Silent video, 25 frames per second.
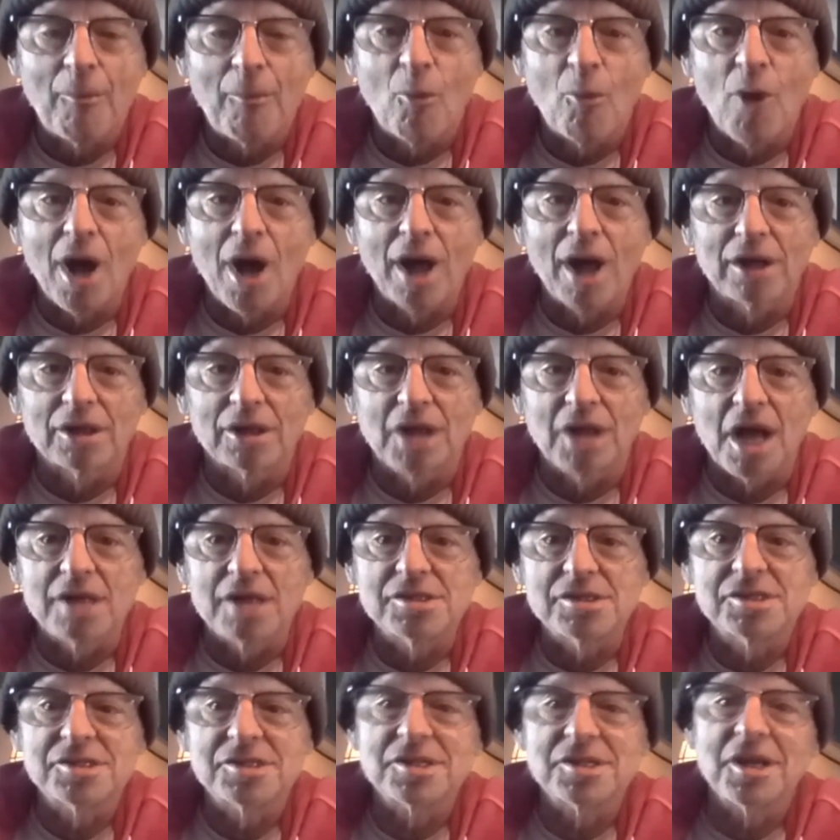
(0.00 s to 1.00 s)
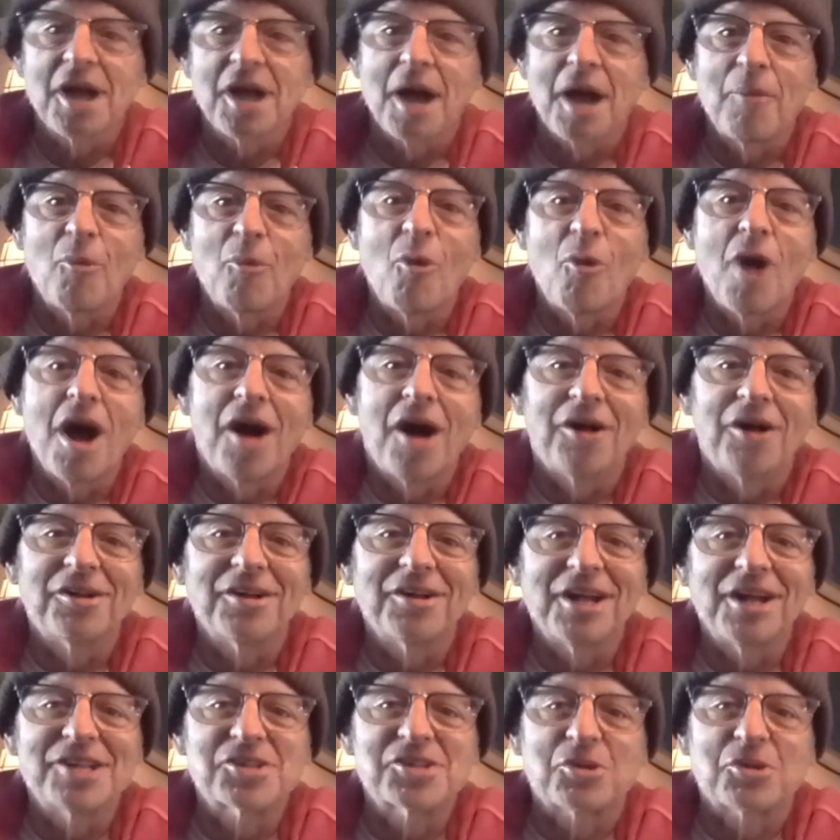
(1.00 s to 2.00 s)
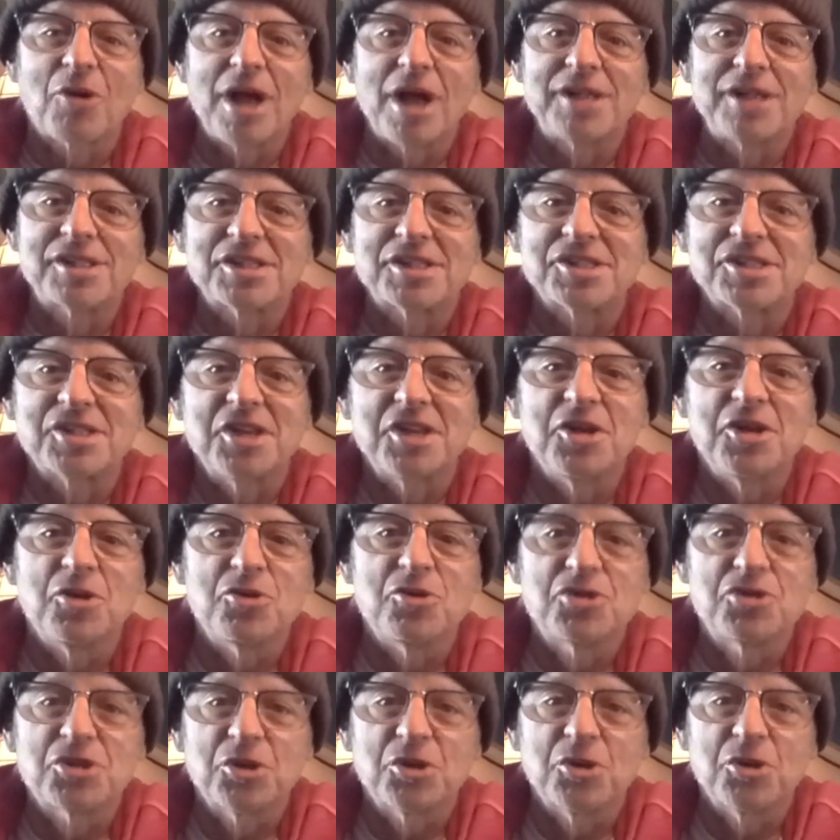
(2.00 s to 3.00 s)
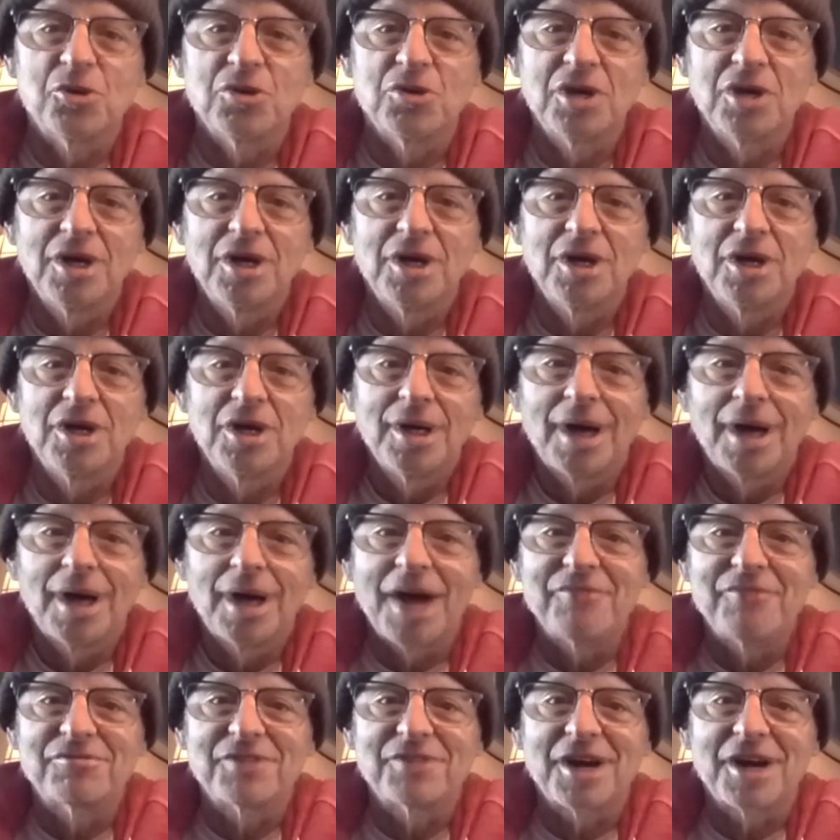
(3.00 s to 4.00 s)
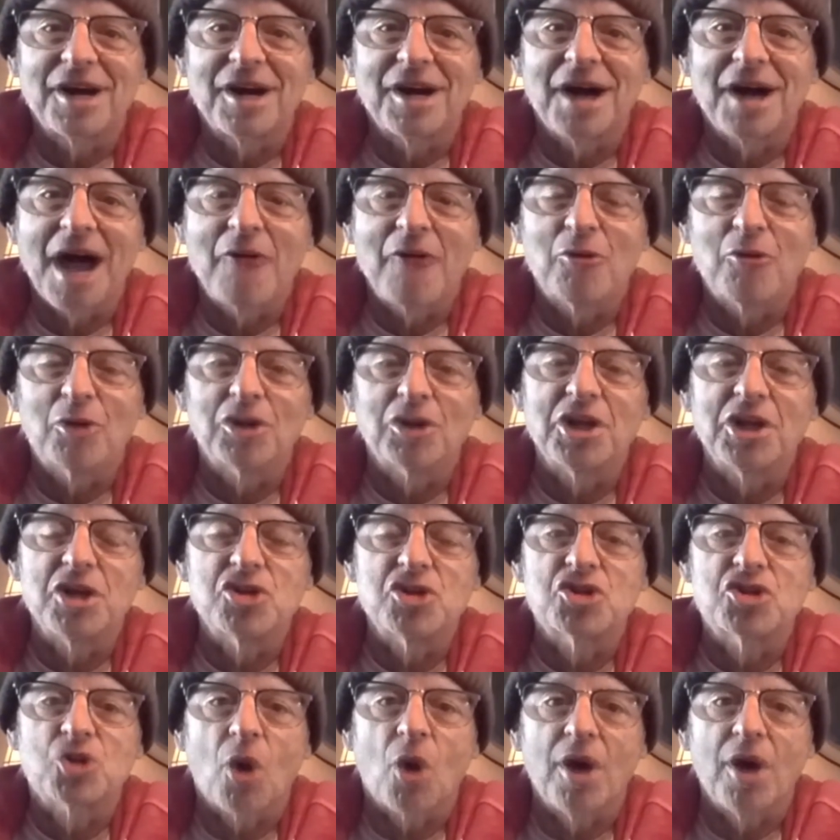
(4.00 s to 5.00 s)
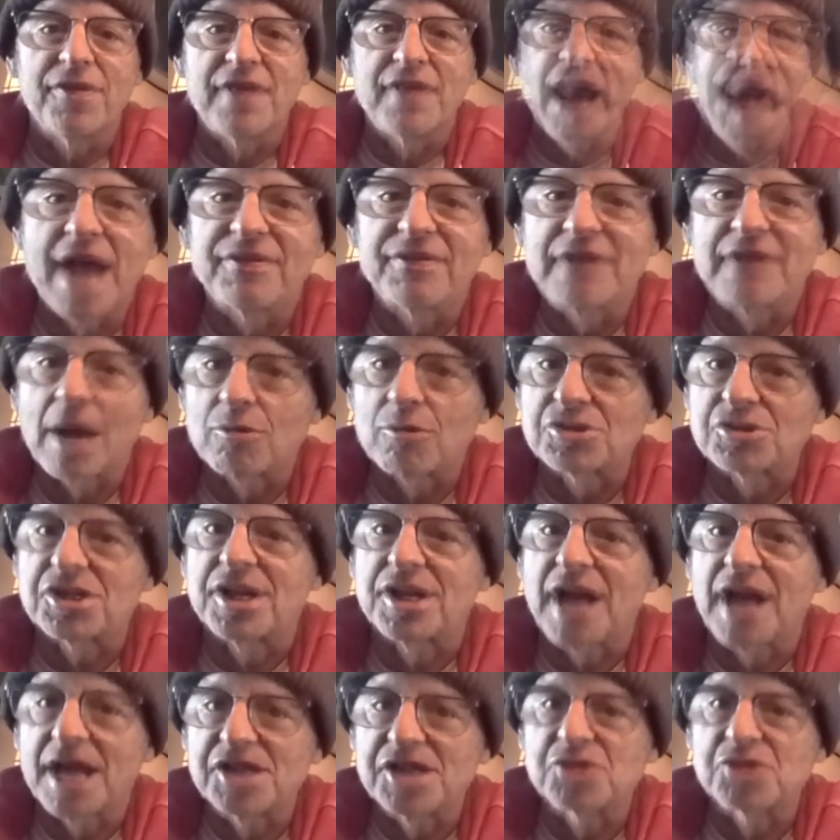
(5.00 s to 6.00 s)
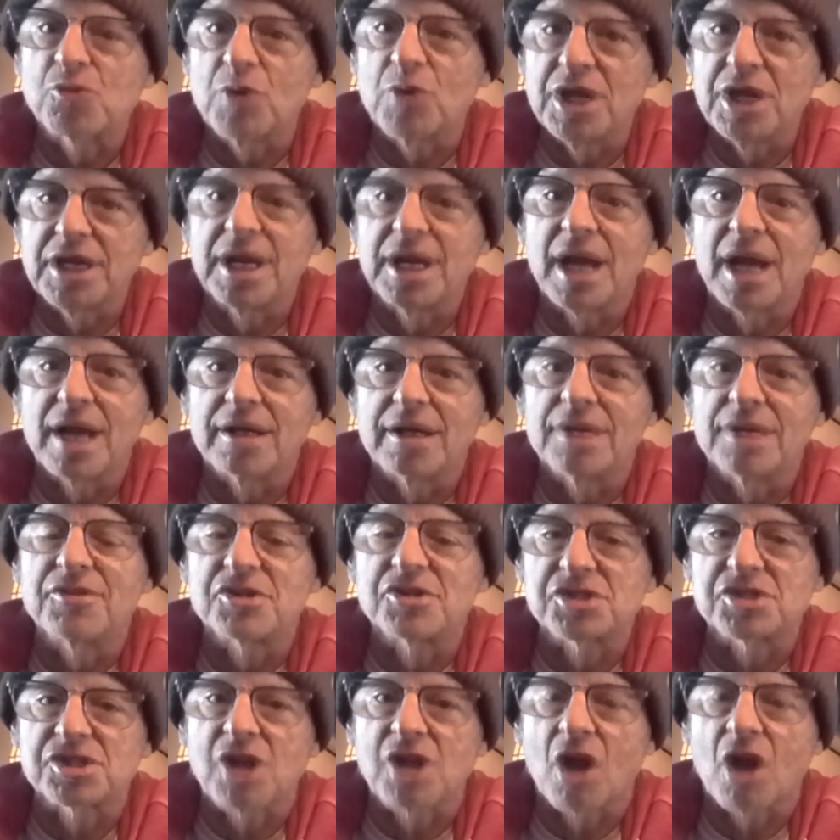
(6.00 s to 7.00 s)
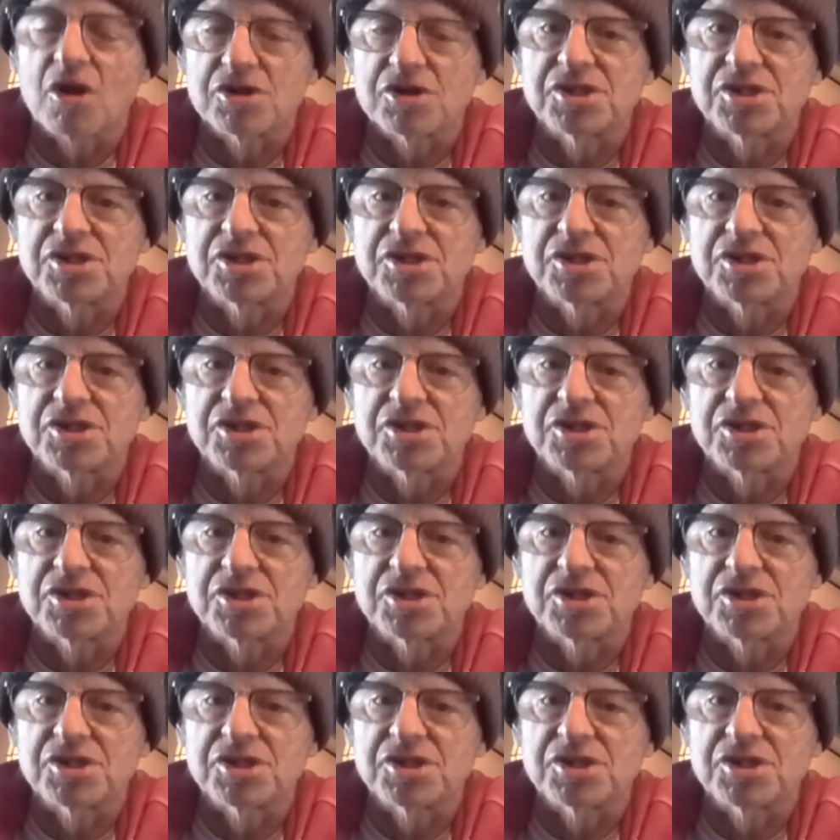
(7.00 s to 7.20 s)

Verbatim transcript: I'm well, Luds. I'm well. It's great to see you too. I've uh, I really enjoyed that. That was a nice weekend, and the